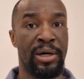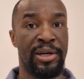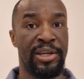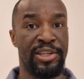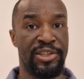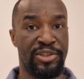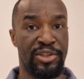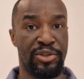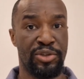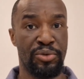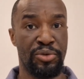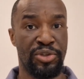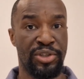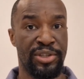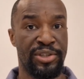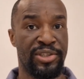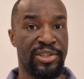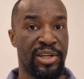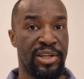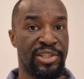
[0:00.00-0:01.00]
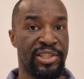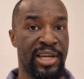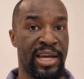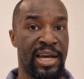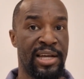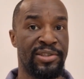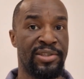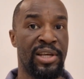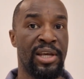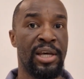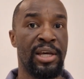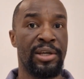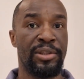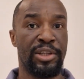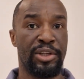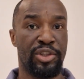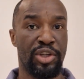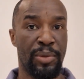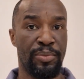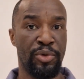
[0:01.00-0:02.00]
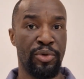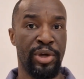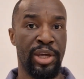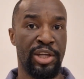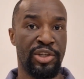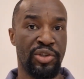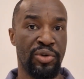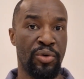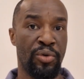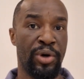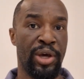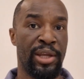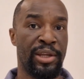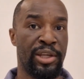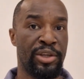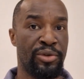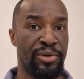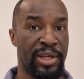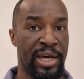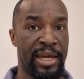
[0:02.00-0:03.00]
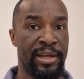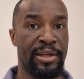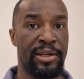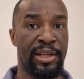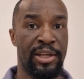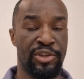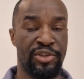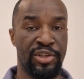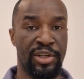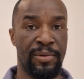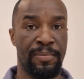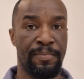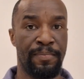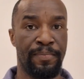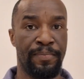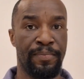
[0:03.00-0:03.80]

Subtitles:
institutions such as the WHO and the United Nations.